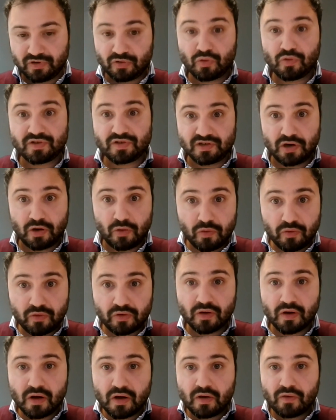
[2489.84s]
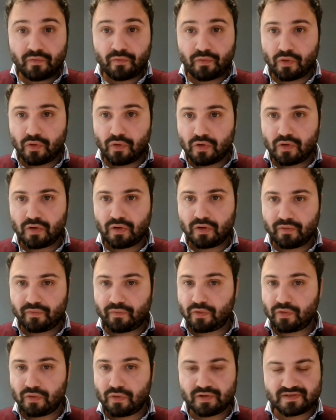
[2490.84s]
who's known for
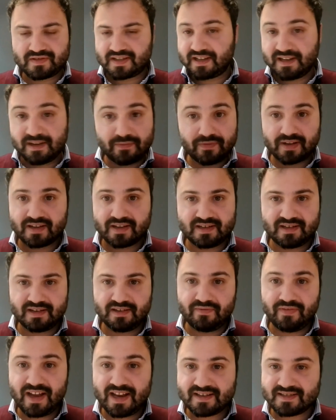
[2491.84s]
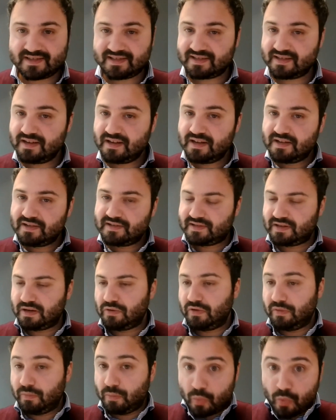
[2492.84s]
significant events.
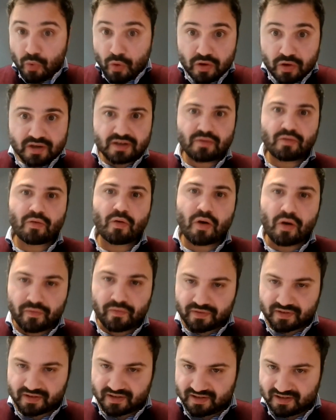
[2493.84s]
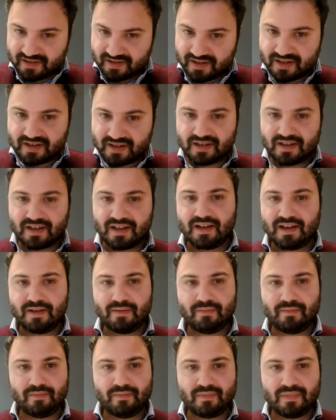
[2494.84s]
So more than often,
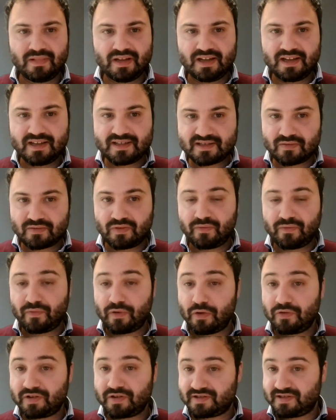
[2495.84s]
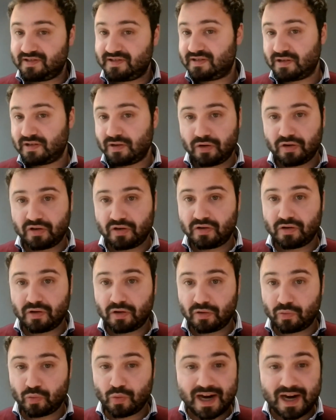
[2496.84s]
history focuses on
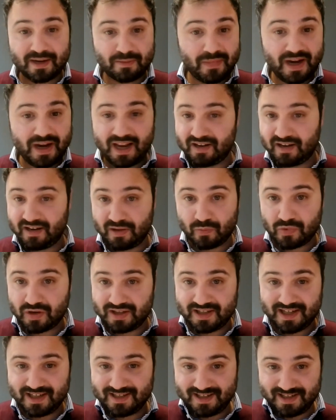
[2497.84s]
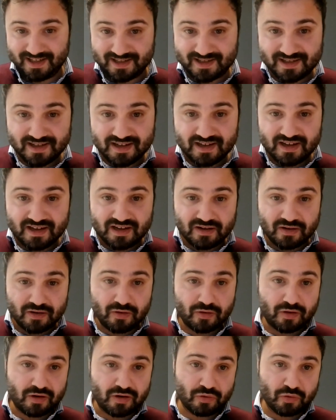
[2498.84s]
white men and what they did,
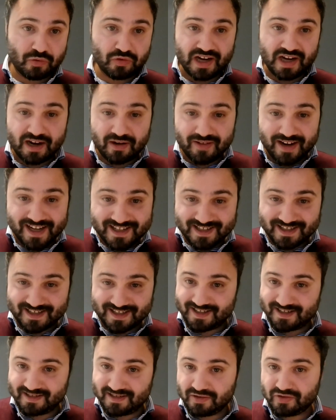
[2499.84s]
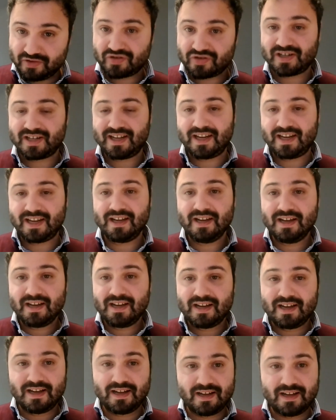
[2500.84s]
or who narrated it. Usually,
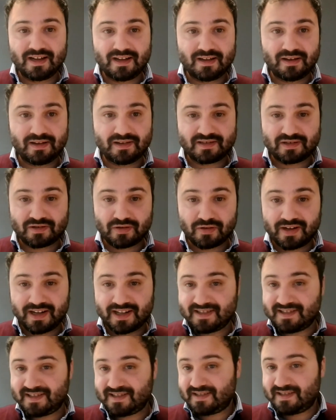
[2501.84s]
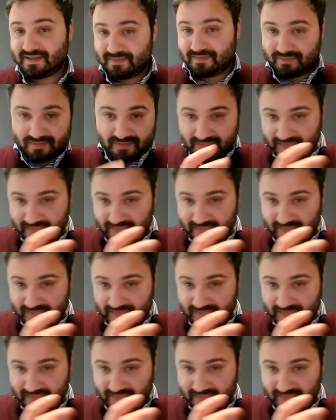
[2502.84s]
historians